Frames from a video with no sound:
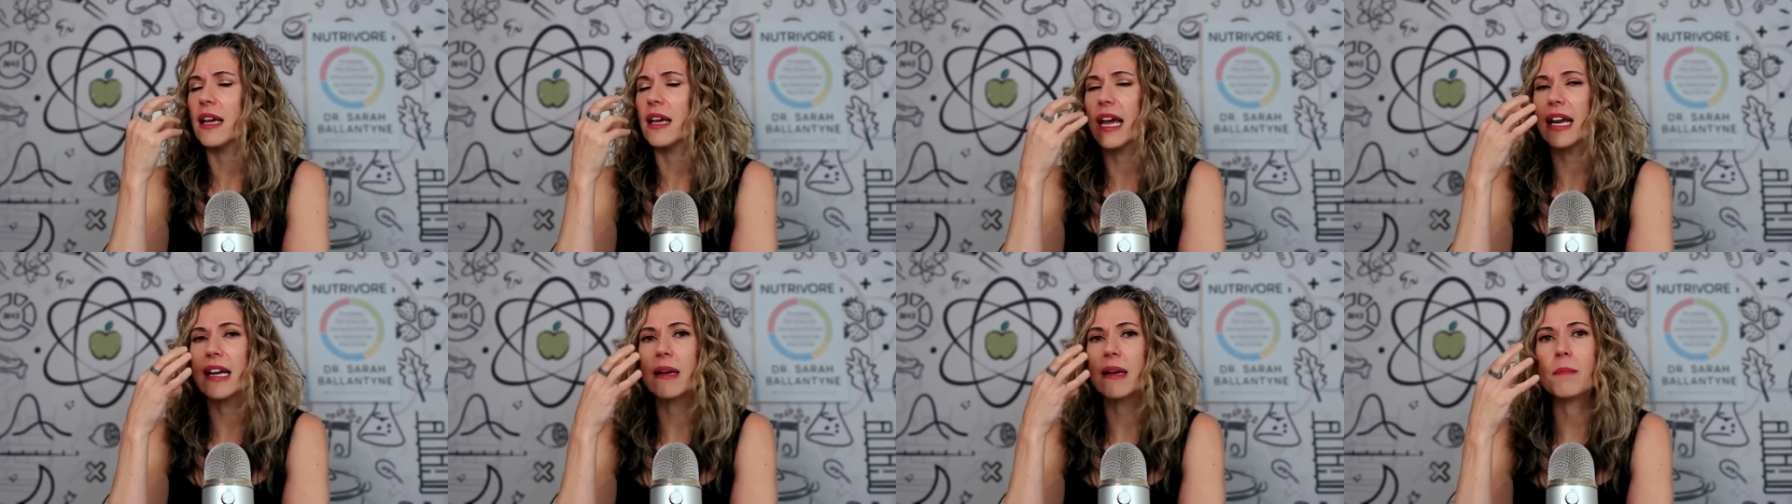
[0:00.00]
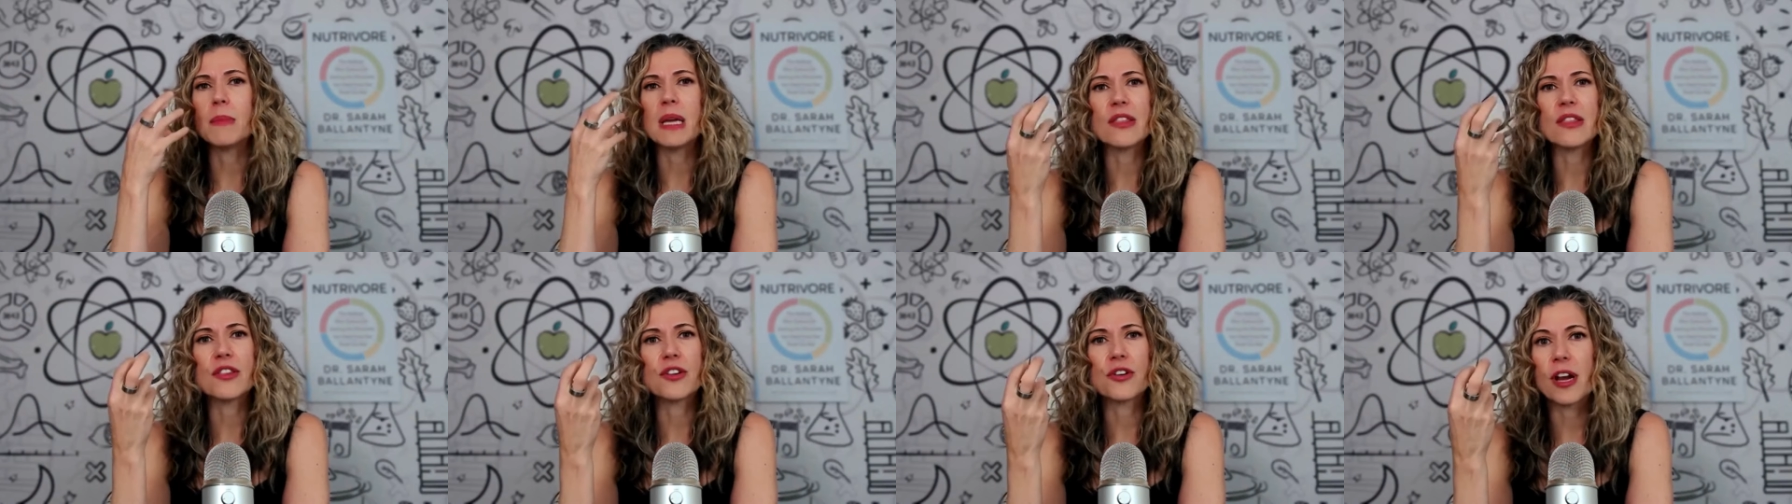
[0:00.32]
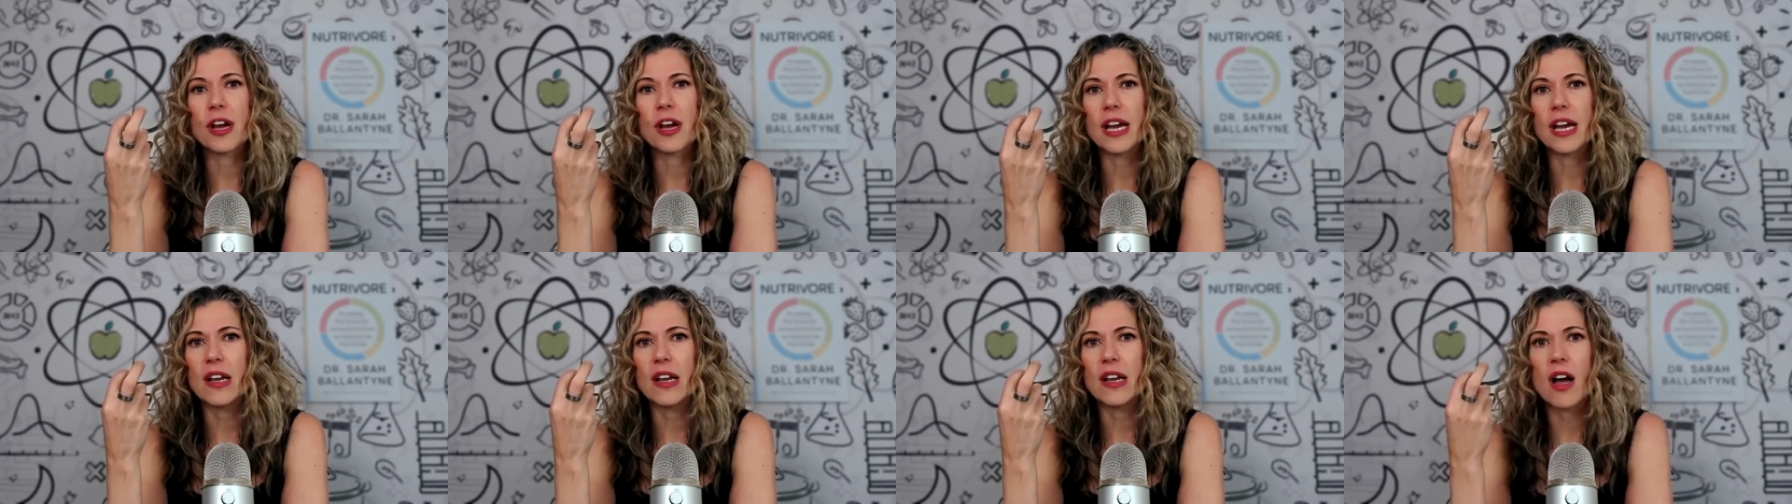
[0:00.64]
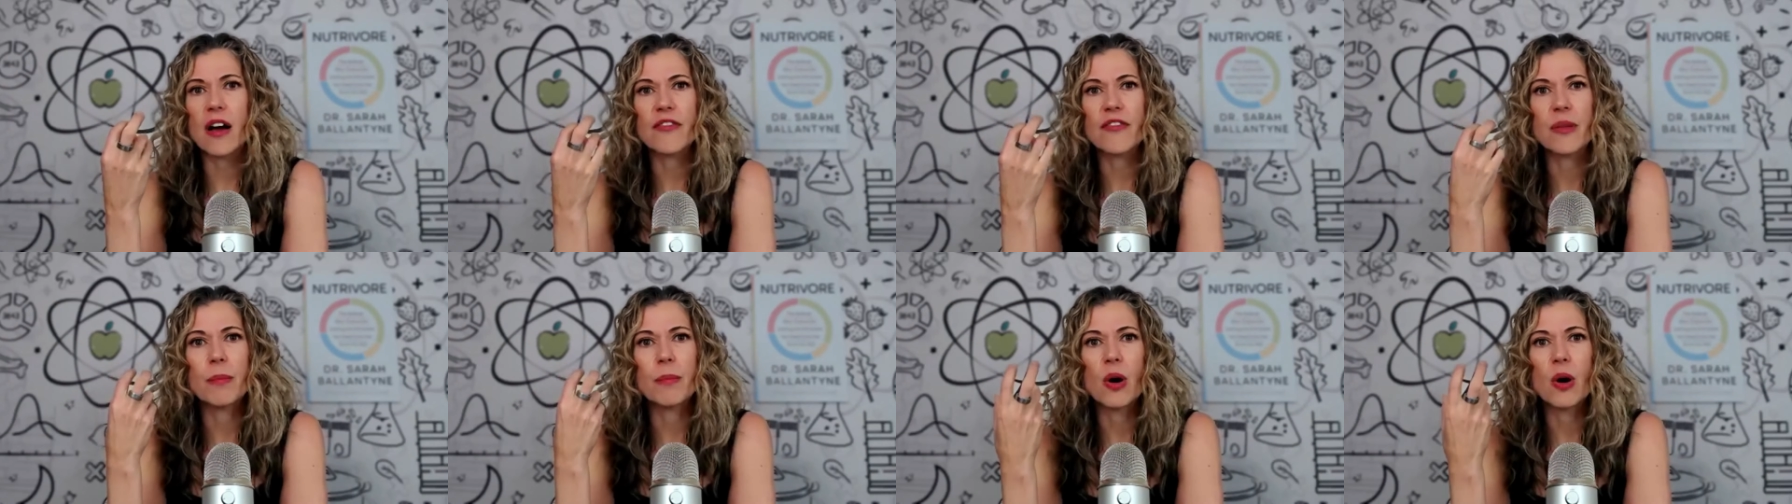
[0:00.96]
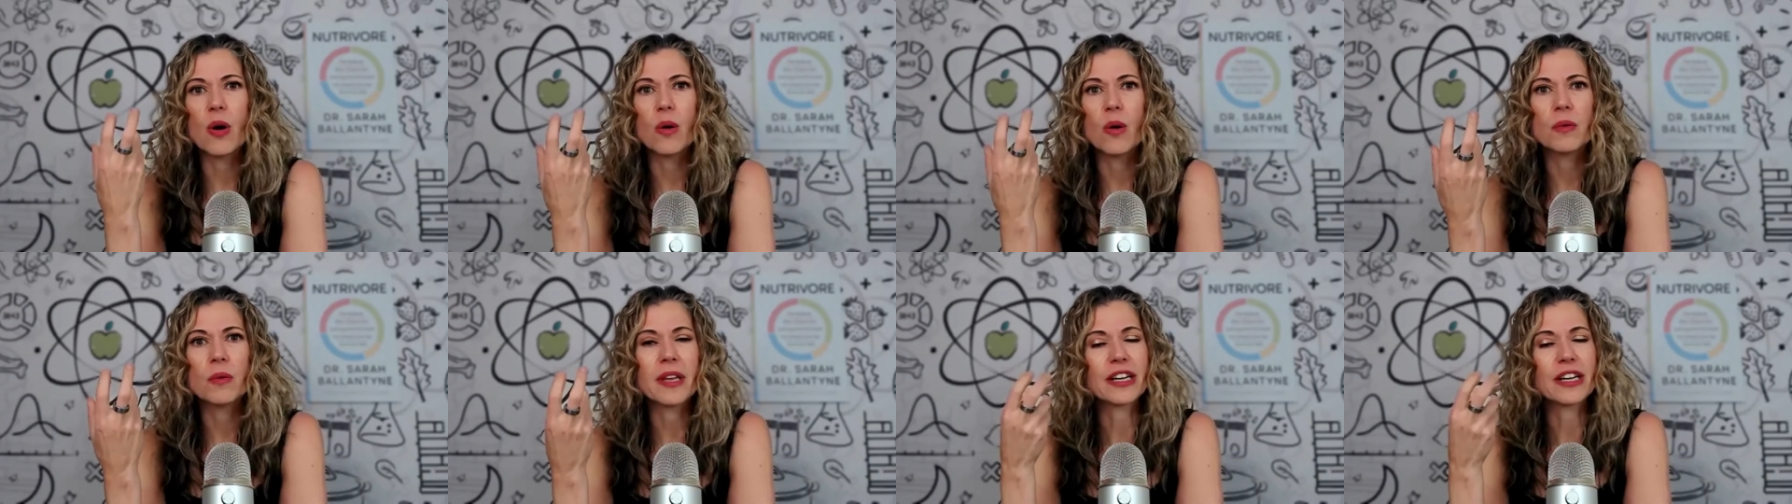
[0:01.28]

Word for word: kind of meat that you're eating off the bone,